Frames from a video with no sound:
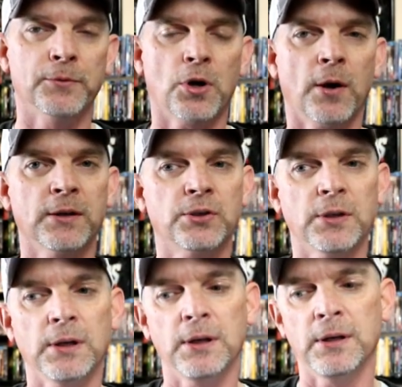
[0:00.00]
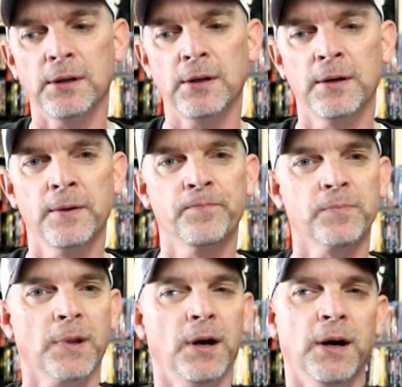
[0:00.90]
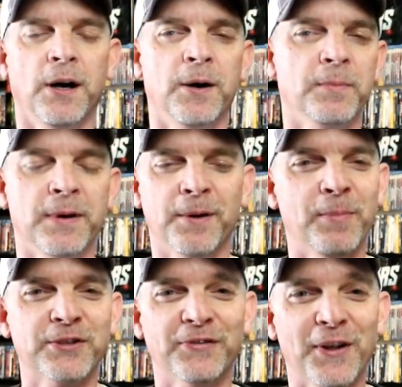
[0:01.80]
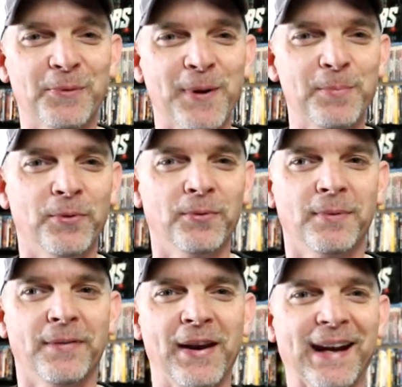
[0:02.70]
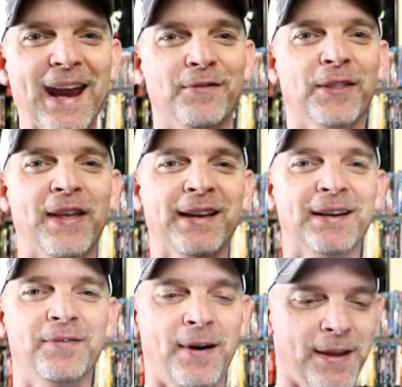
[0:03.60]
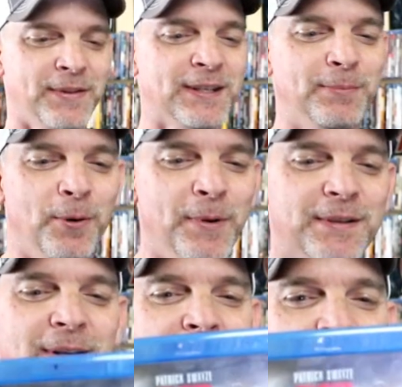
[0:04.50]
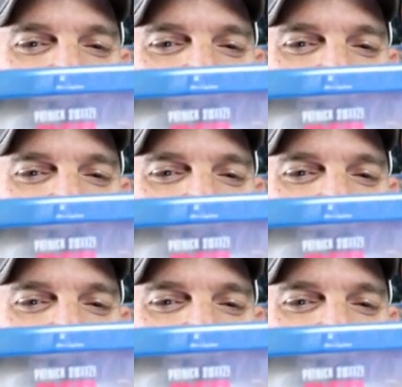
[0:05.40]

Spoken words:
Charlie Sheen, and a bunch of other people that I can't really think of at this moment.